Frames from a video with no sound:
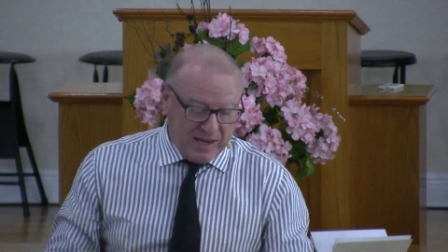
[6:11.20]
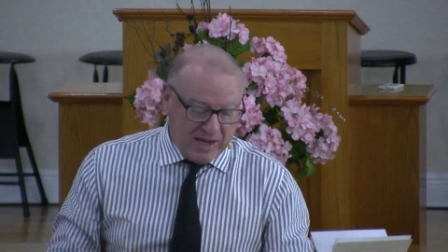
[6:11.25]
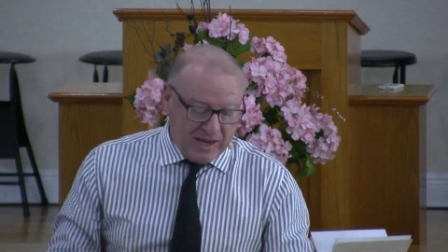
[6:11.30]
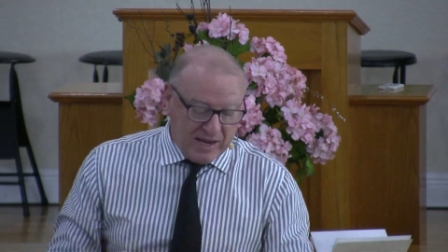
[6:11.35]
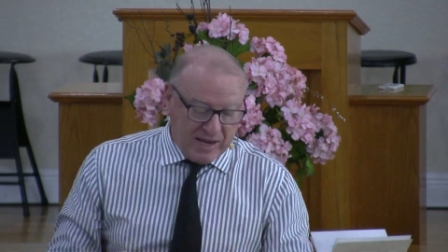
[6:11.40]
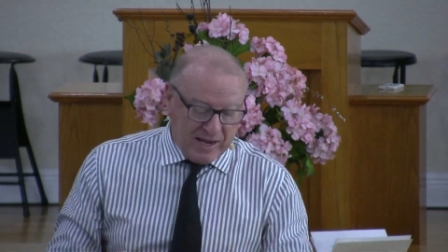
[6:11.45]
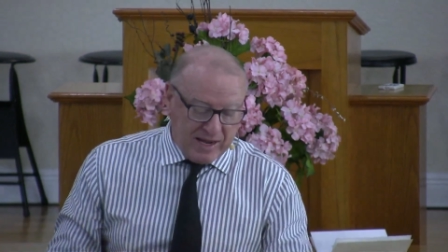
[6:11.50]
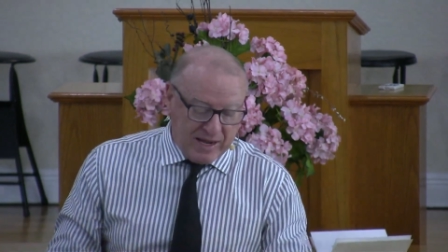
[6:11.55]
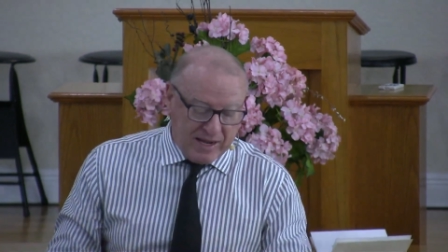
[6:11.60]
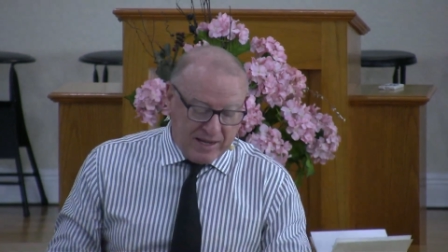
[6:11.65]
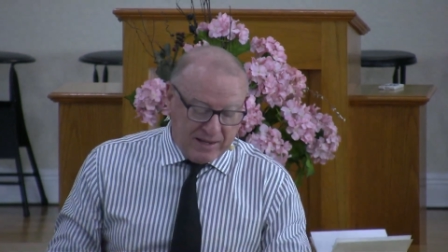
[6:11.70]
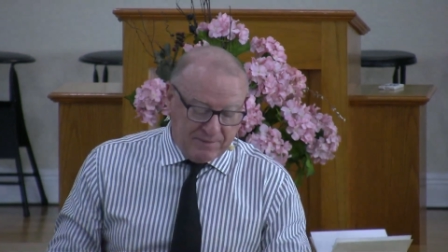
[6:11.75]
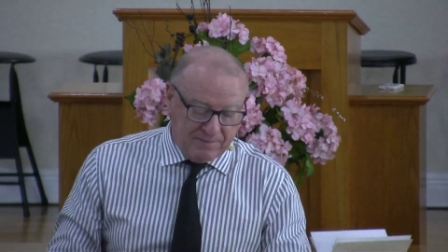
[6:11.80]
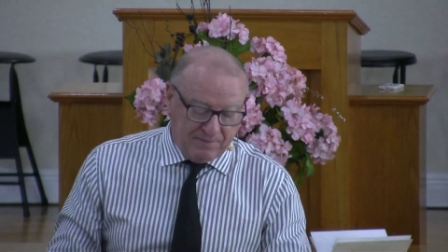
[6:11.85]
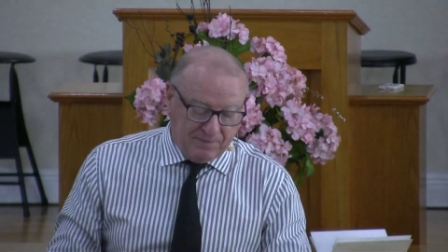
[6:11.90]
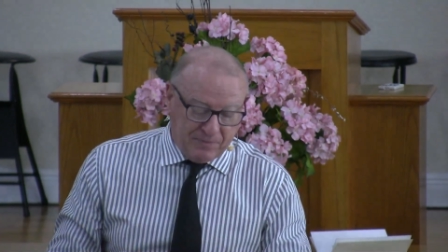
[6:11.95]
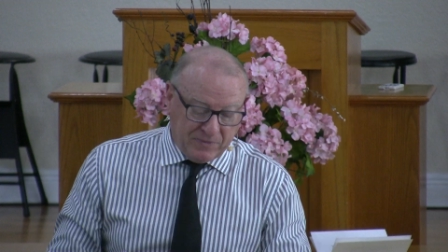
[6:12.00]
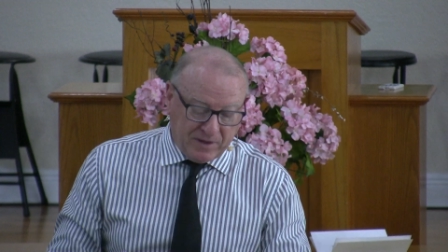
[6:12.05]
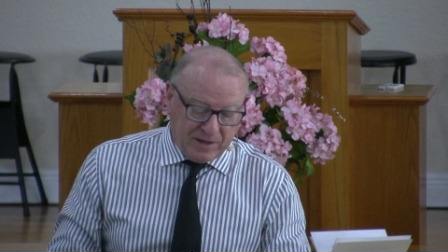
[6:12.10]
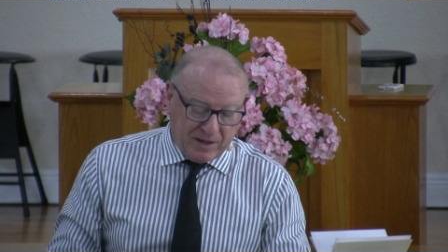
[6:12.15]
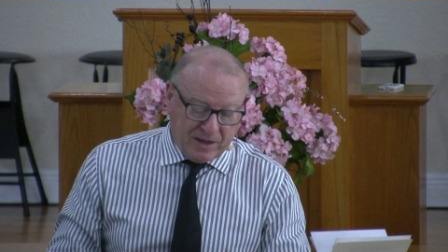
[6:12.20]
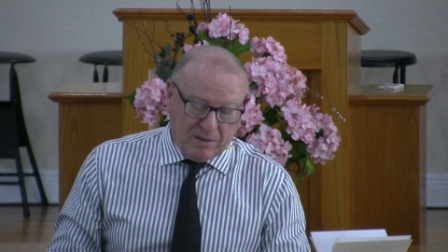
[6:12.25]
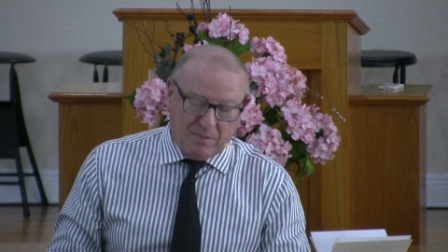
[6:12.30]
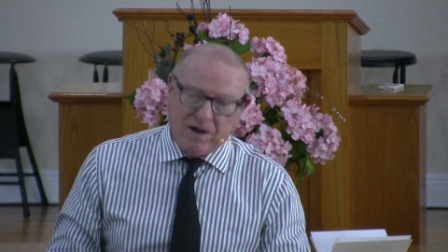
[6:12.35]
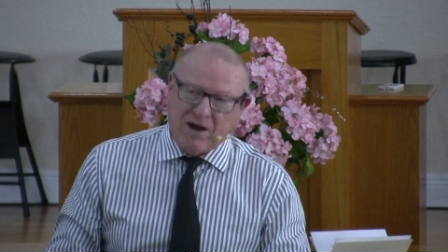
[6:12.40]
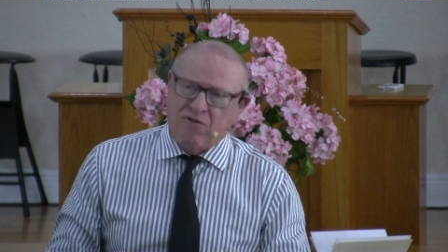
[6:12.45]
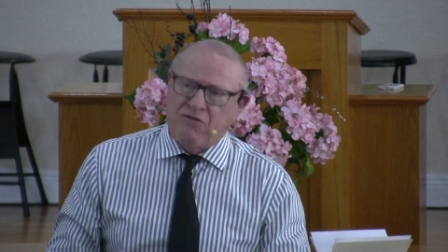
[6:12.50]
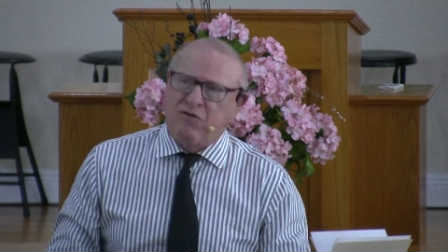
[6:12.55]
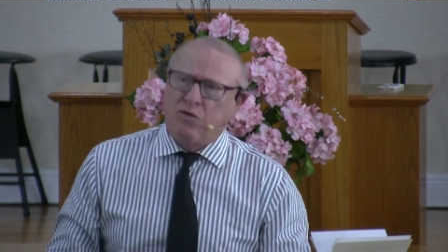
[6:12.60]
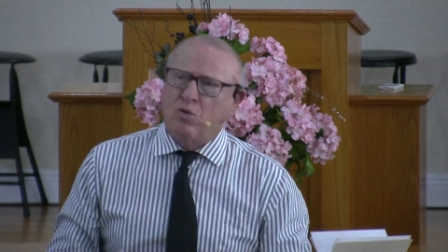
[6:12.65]
And
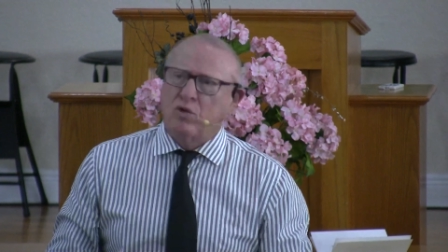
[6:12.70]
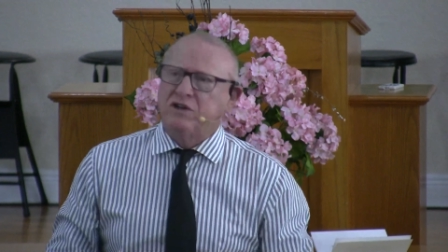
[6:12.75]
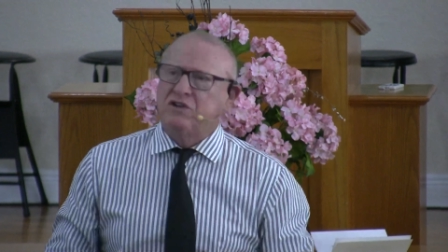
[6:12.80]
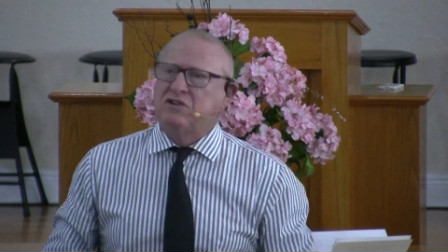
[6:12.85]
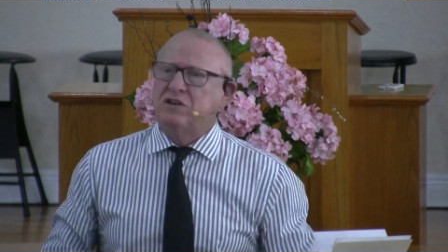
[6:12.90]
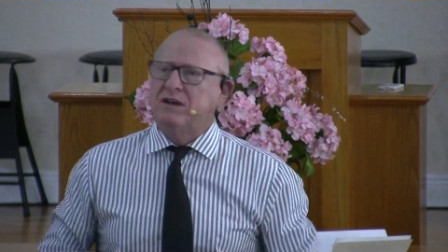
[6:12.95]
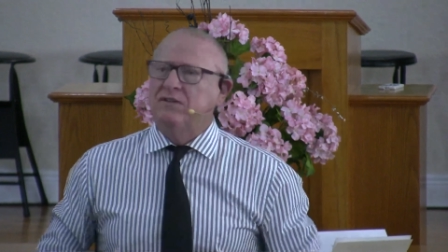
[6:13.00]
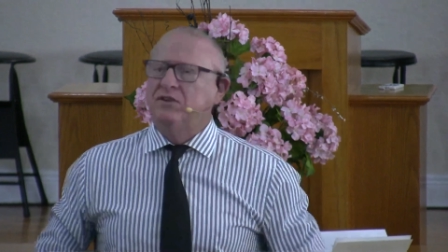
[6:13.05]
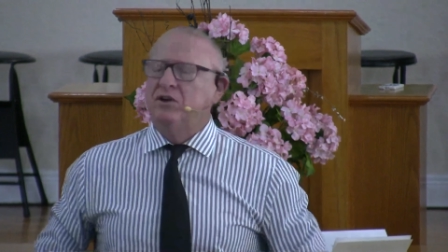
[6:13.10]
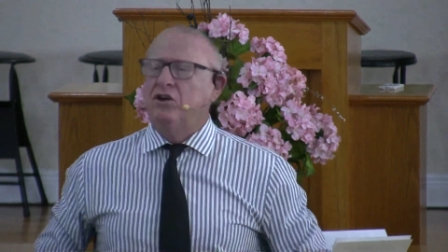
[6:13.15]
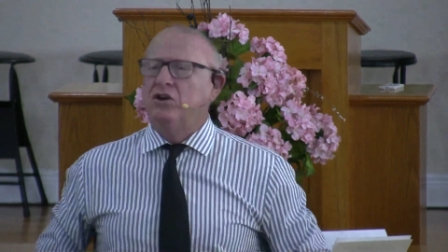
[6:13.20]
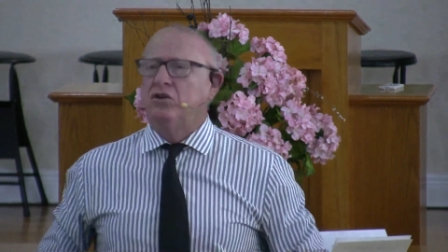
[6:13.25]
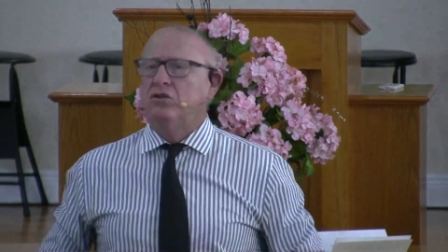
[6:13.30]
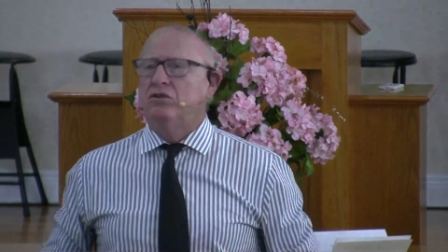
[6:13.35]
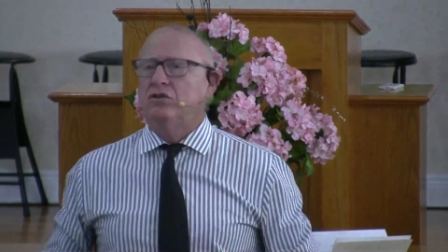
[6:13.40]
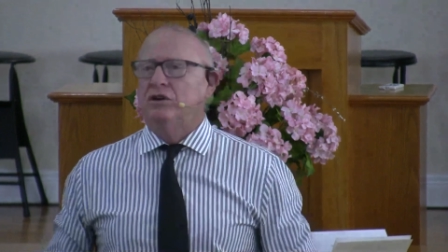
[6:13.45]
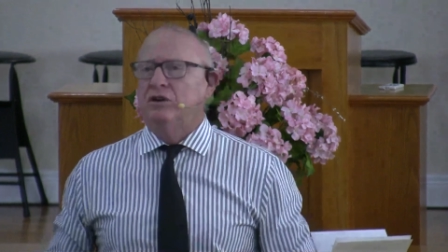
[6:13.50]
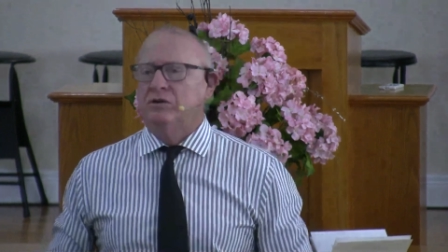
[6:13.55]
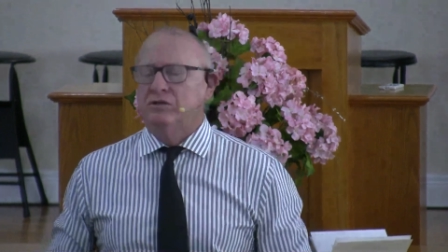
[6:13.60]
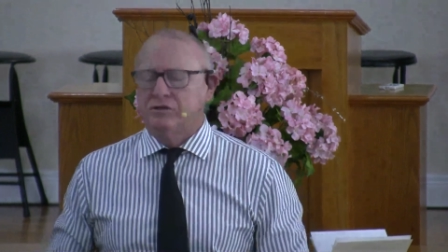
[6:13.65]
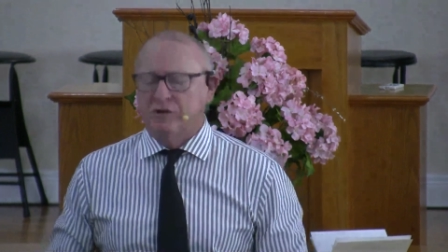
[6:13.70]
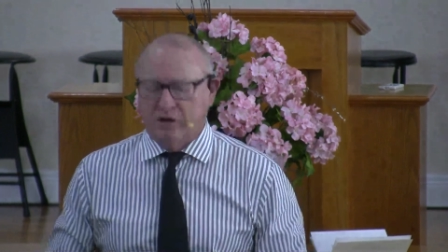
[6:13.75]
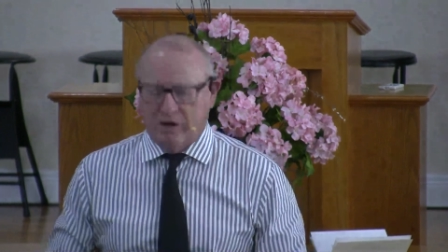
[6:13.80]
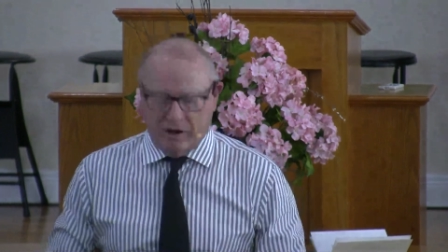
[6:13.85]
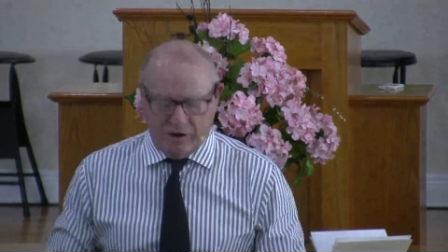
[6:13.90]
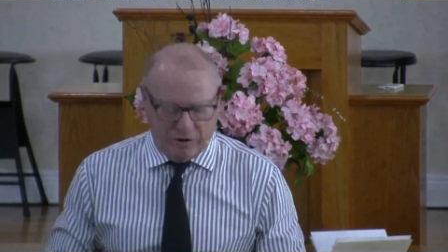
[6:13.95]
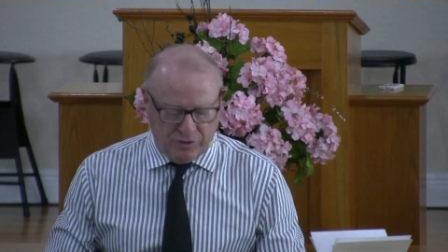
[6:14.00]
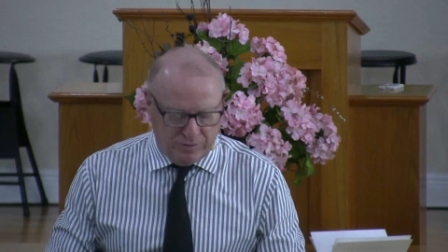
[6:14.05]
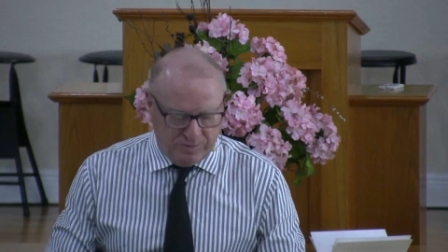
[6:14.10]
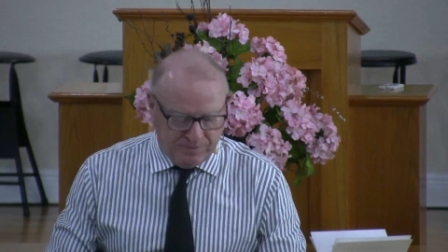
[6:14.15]
about 4,700 years
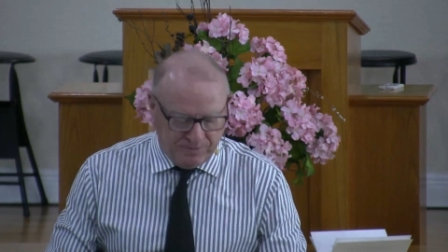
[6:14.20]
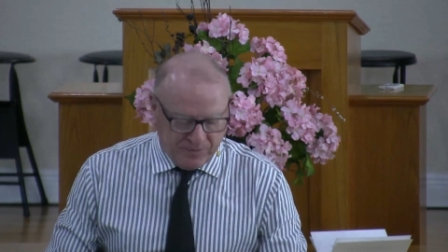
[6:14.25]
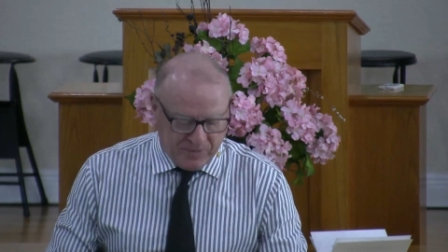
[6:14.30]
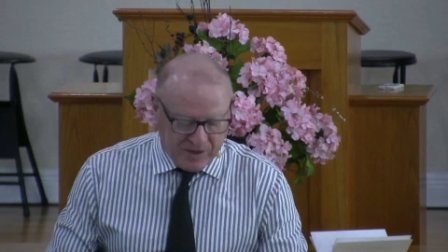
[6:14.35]
ago,